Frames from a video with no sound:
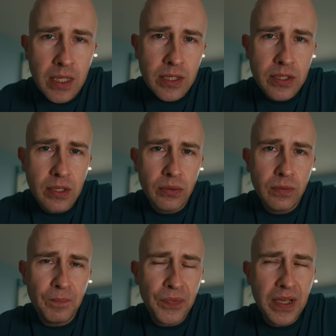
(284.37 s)

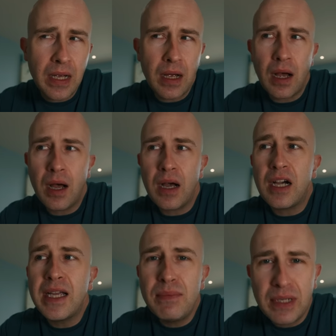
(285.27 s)
So
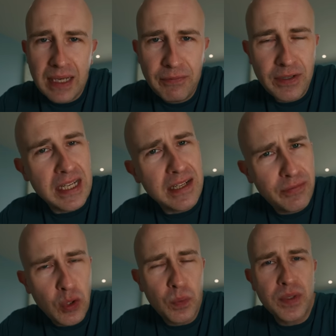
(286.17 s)
I'm left in a
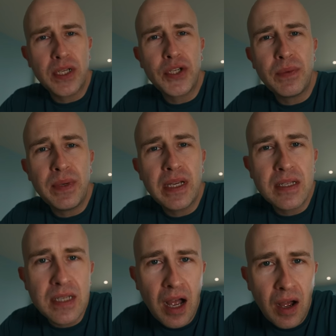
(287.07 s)
difficult position
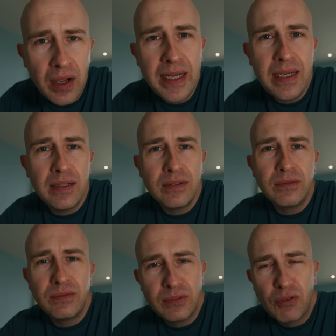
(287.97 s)
because I
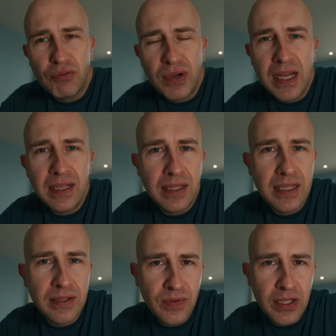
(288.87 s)
create
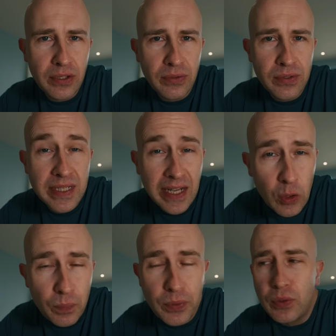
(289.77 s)
these videos to
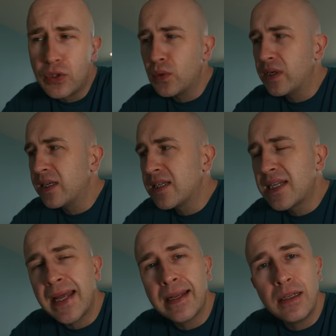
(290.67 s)
help you to
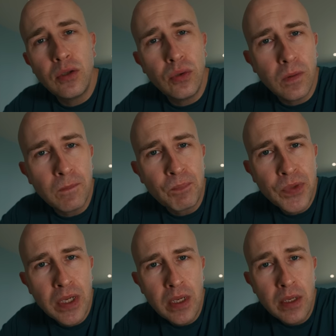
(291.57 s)
understand law.
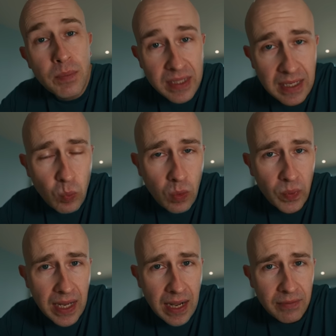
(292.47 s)
But then what
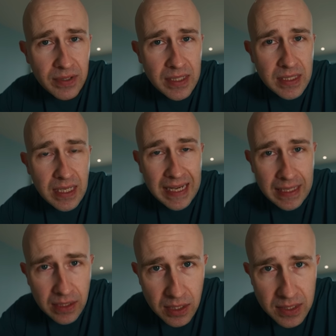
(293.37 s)
we have is
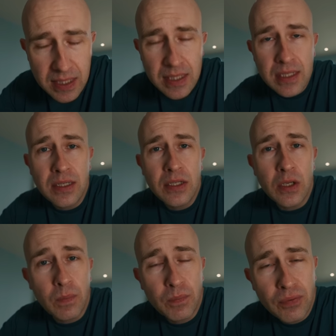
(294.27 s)
inconsistent
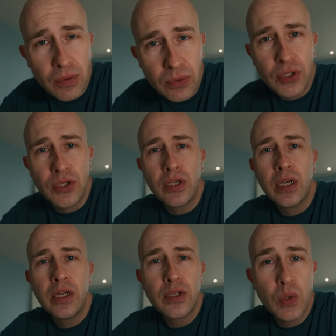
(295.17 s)
approach
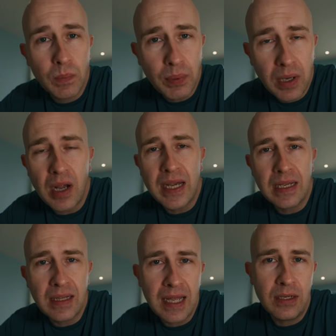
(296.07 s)
to
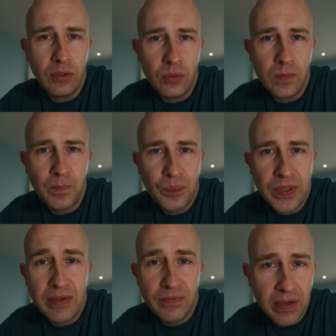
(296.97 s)
applying that law
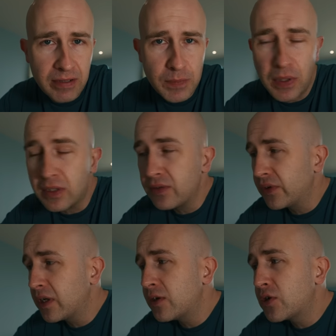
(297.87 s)
in various parts of the
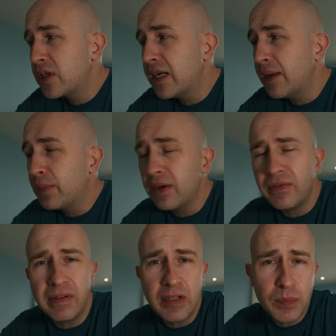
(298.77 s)
country and by
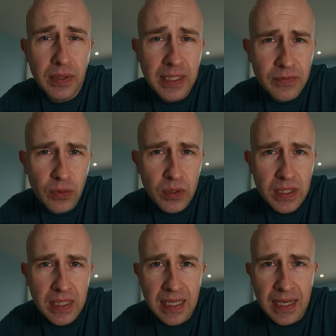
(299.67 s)
various police
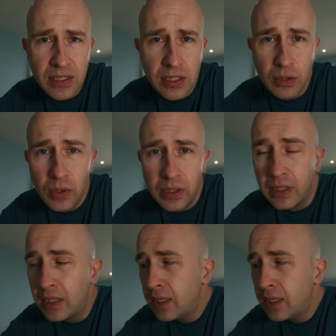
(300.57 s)
forces and so on.